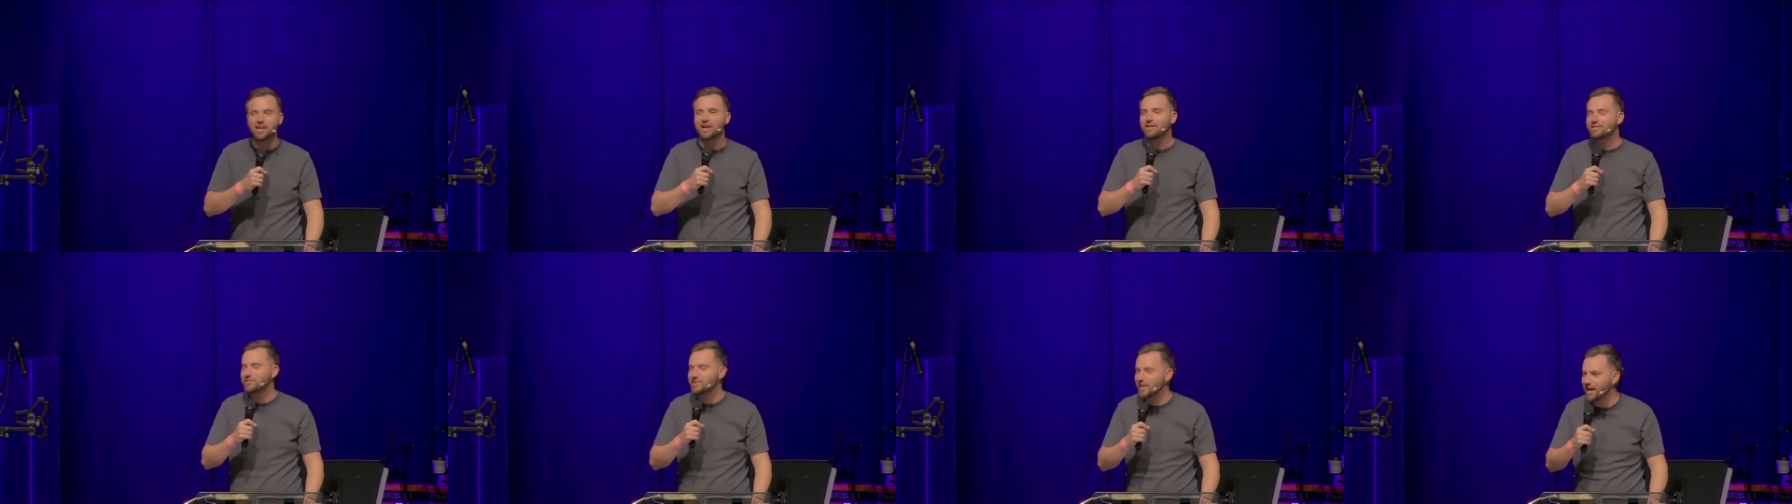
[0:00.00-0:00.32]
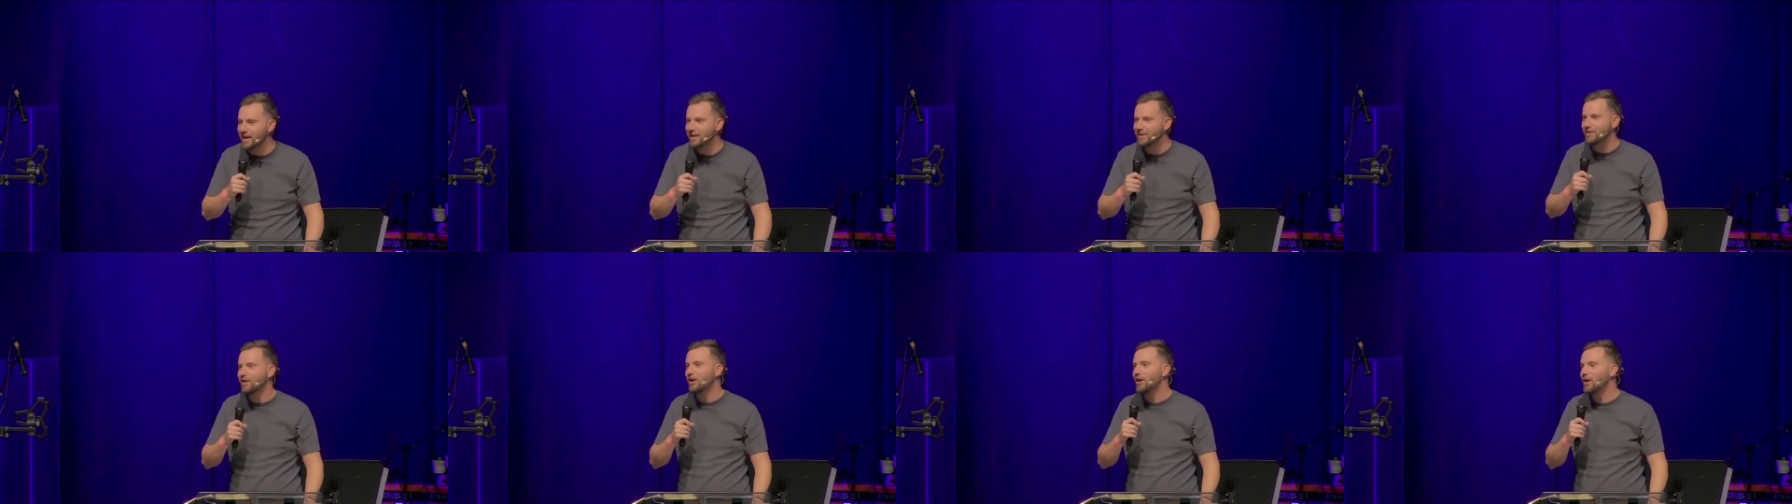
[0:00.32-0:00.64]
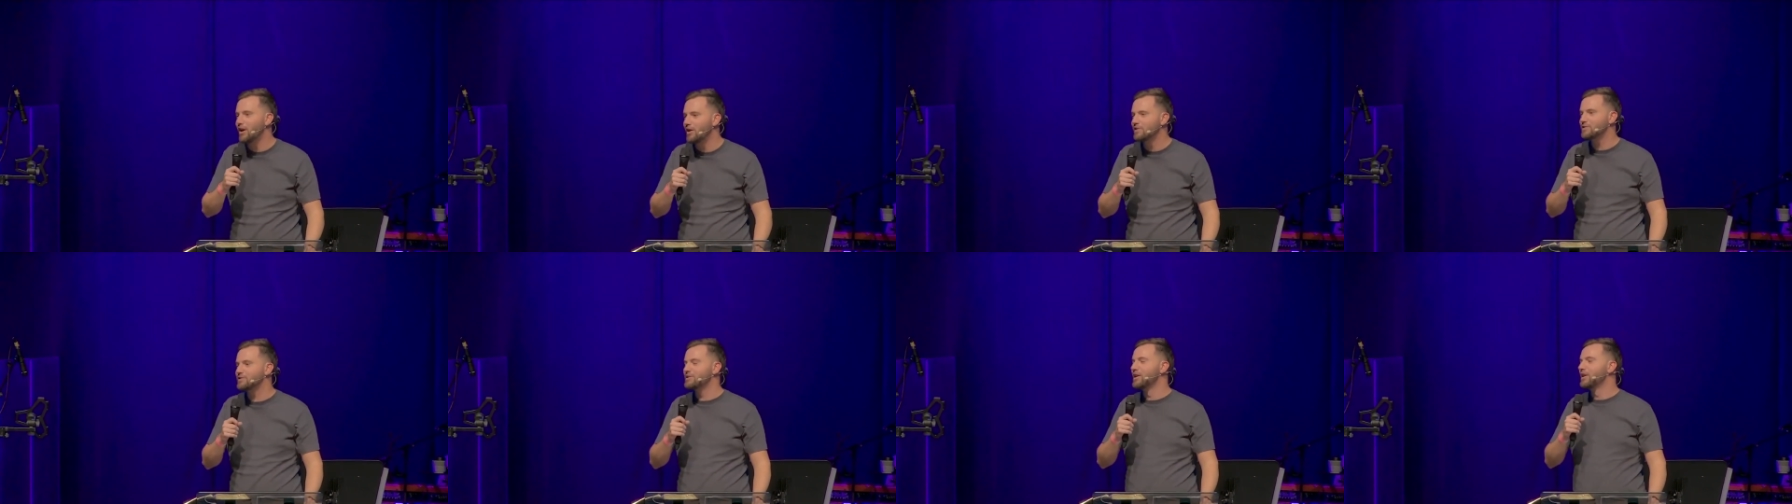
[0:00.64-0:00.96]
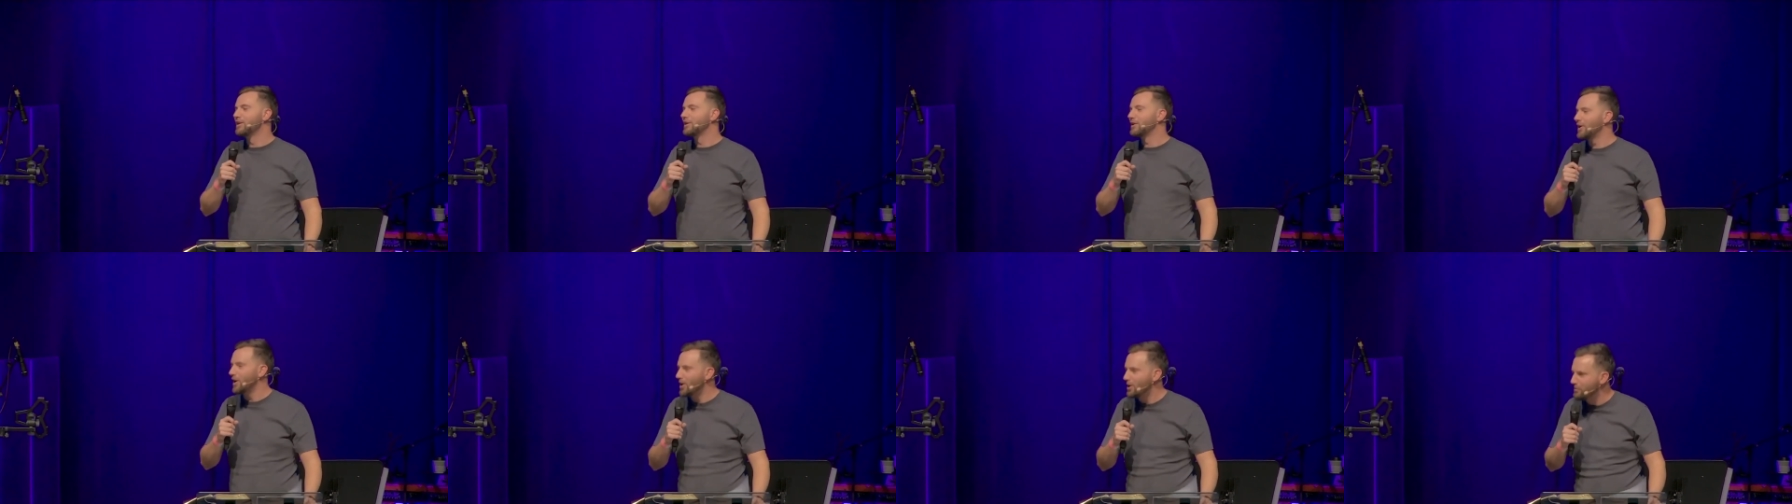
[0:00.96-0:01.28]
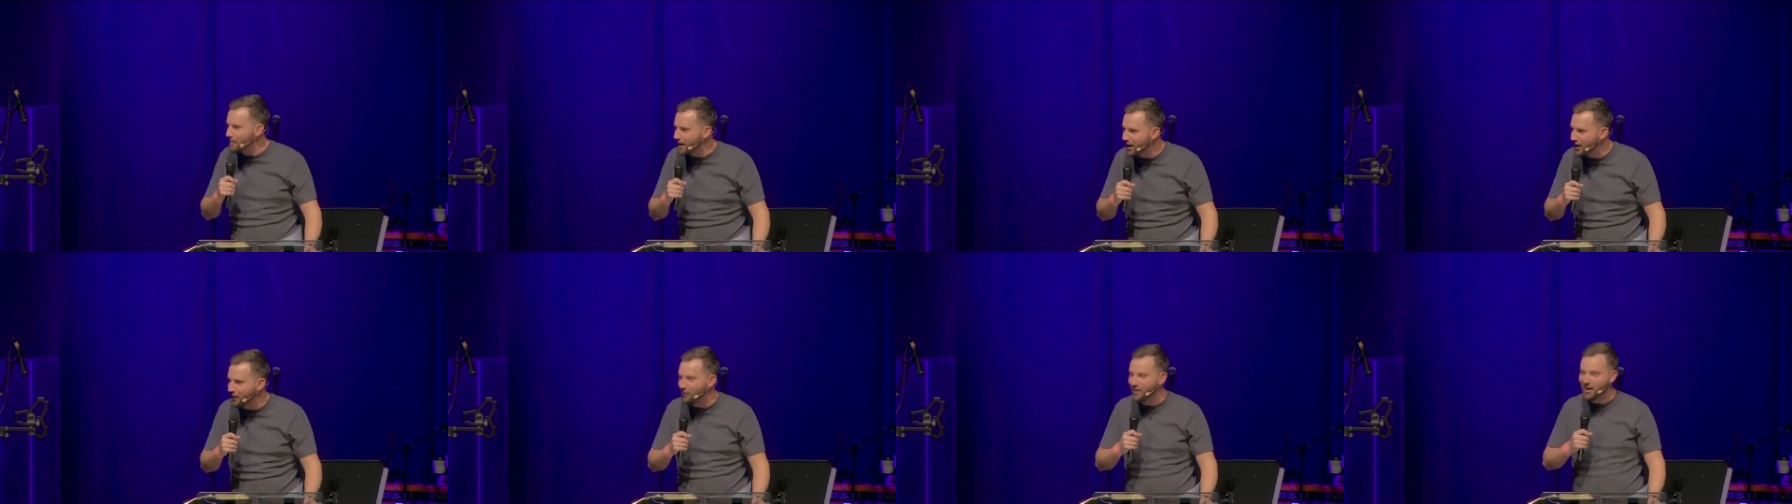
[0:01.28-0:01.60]
dead hearts Come
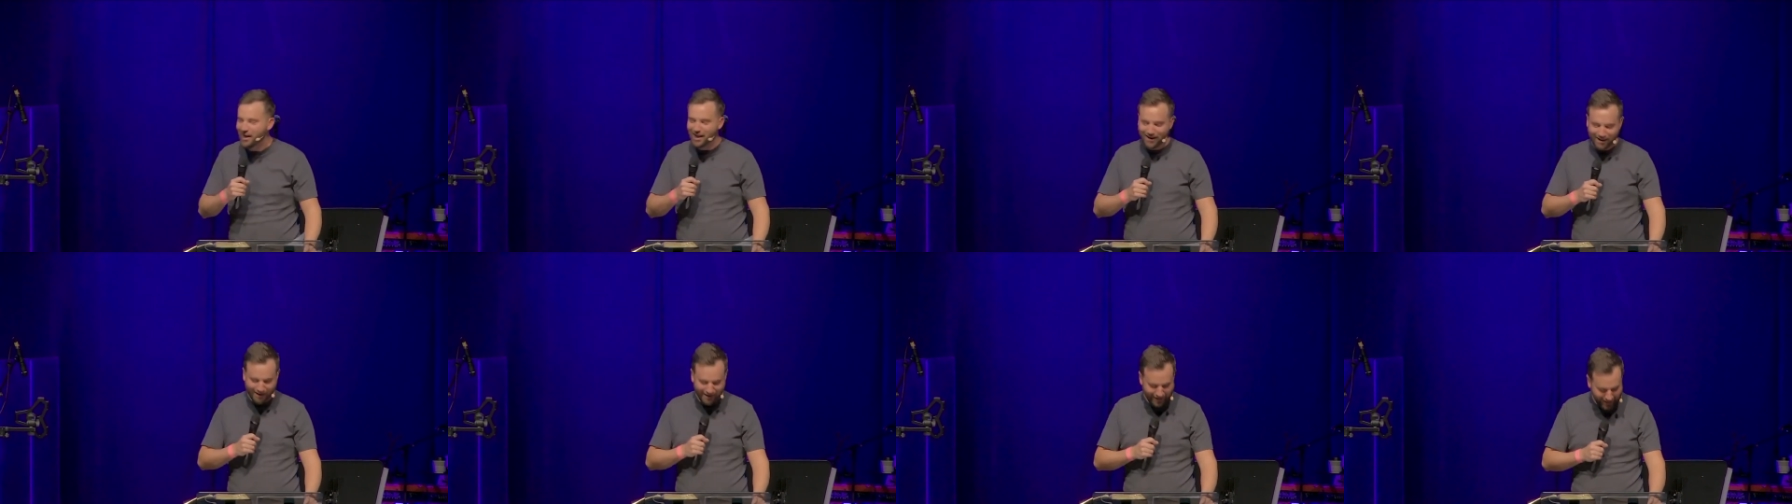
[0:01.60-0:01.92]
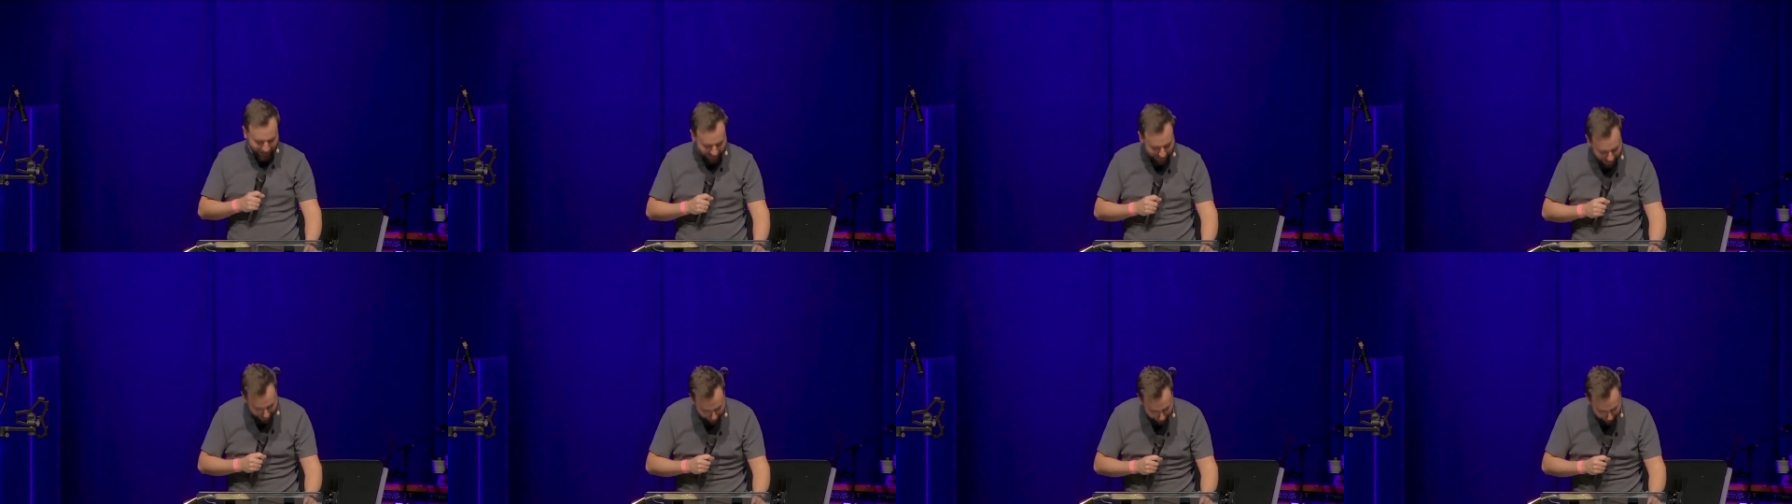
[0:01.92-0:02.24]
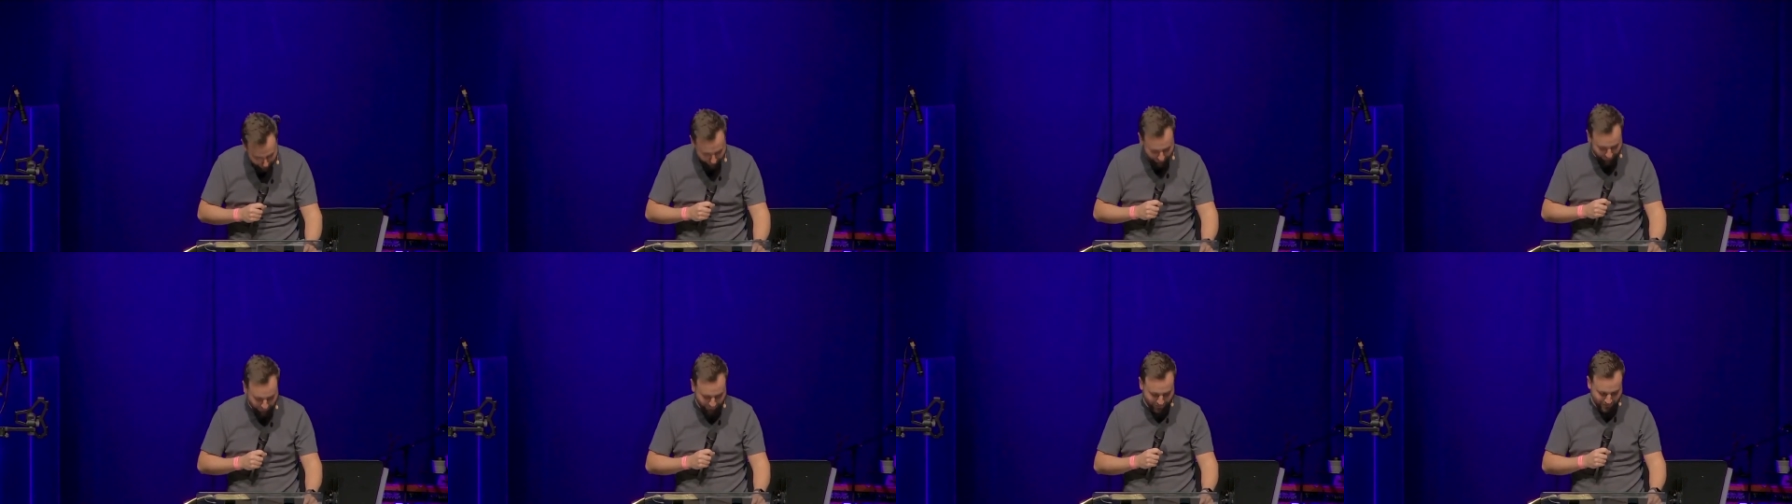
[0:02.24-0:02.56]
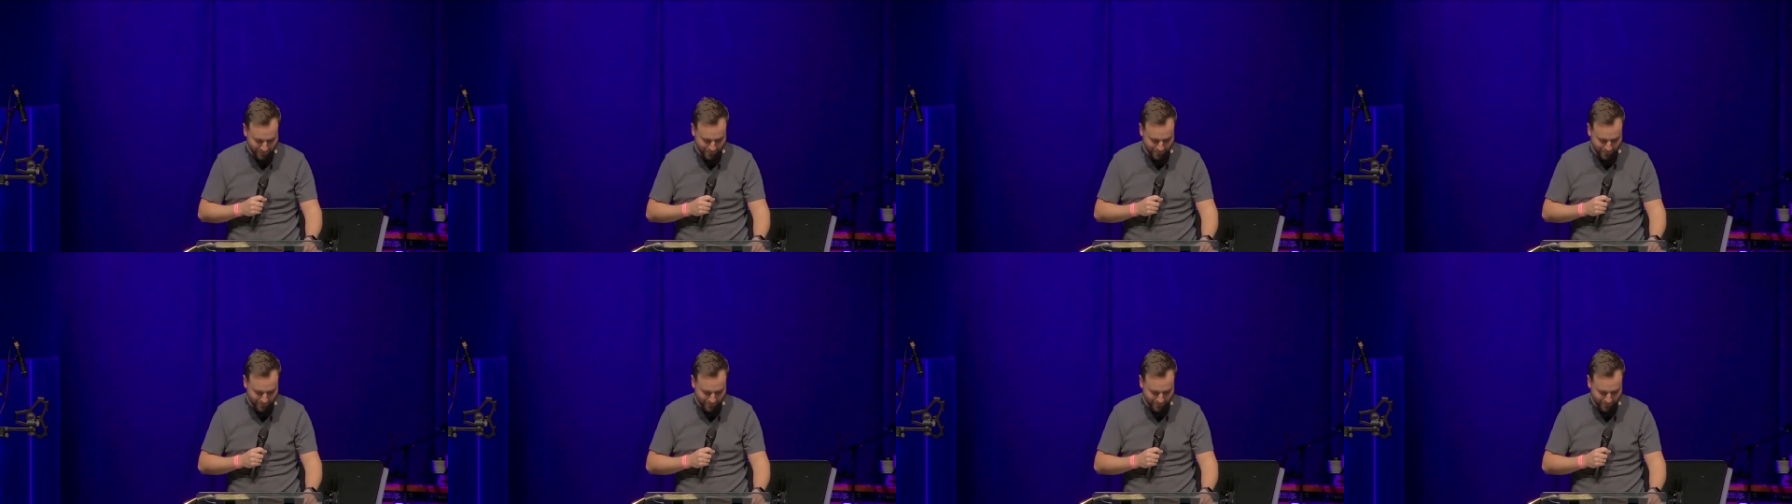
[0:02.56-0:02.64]
out, live.